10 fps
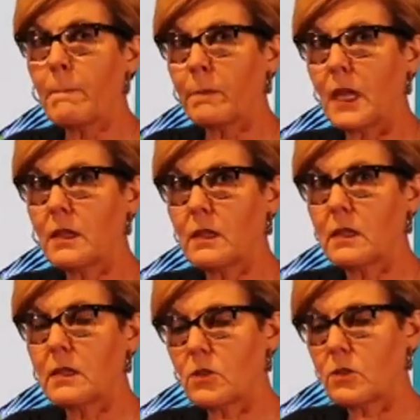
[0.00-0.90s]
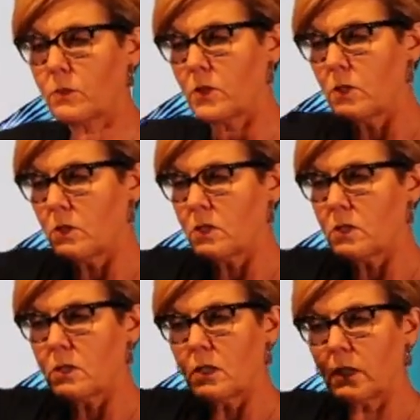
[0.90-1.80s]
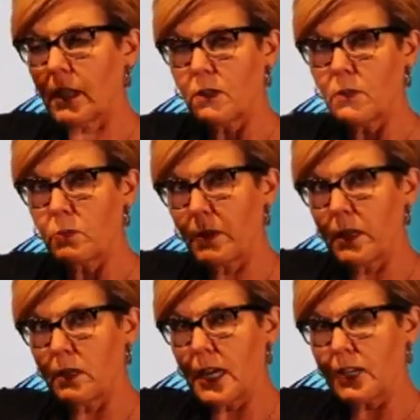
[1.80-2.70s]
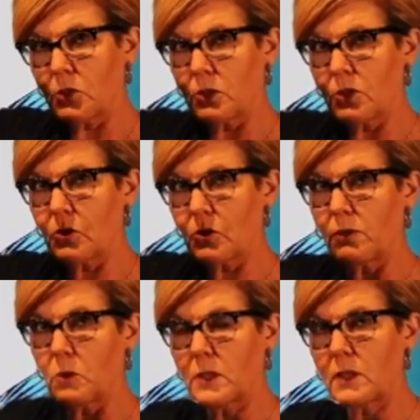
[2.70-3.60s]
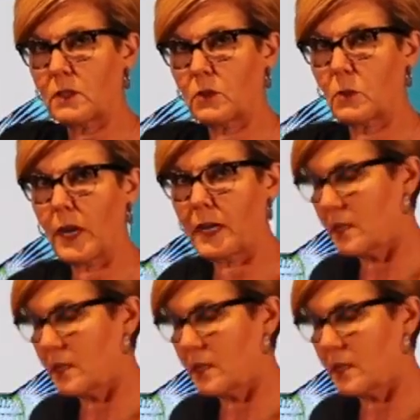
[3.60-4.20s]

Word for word: And you'll, you know, this the leader be attached with a swivel with a little weight